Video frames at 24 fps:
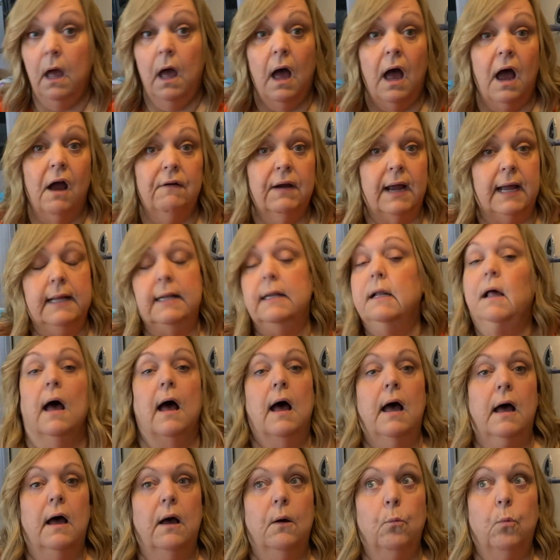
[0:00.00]
All right,
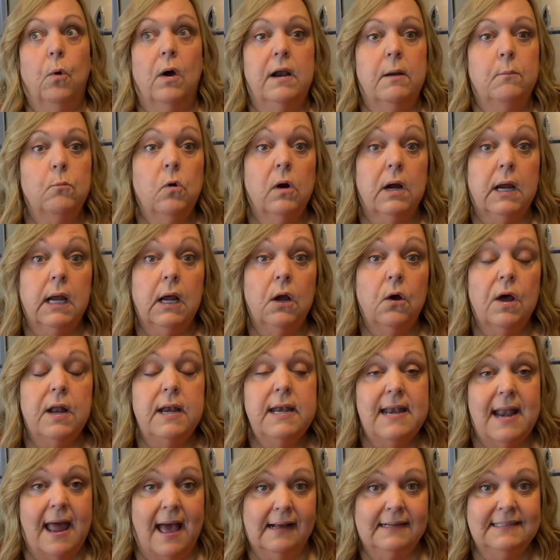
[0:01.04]
what I'm working on
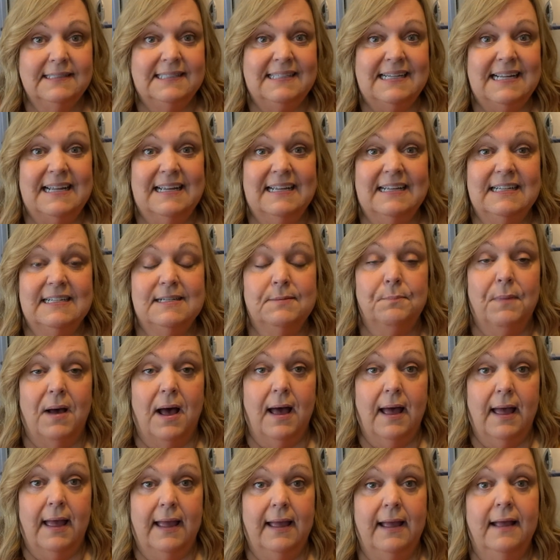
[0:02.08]
next is
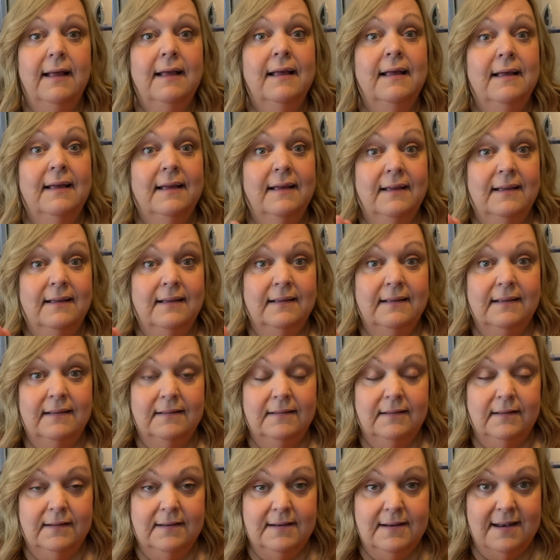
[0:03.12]
my
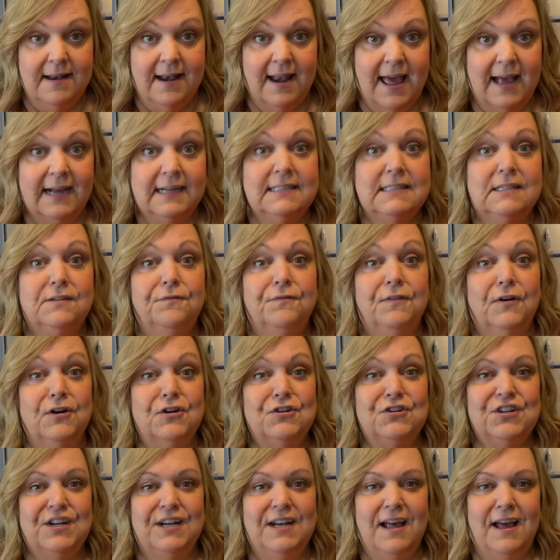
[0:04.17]
next
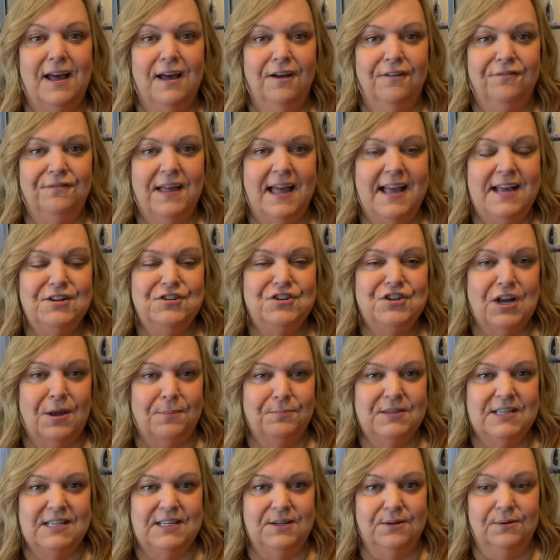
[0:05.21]
version of a
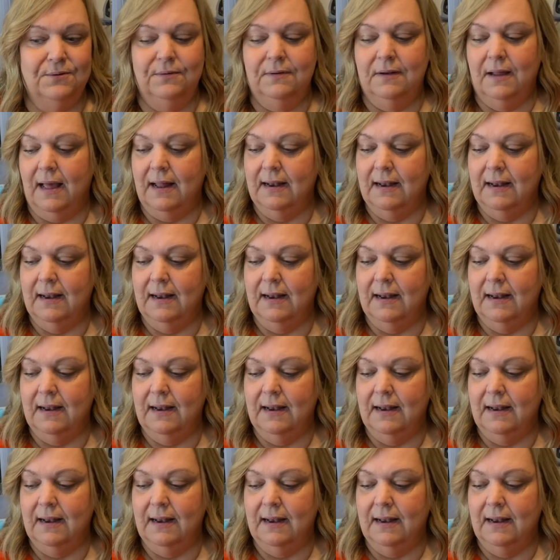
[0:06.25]
jumpsuit.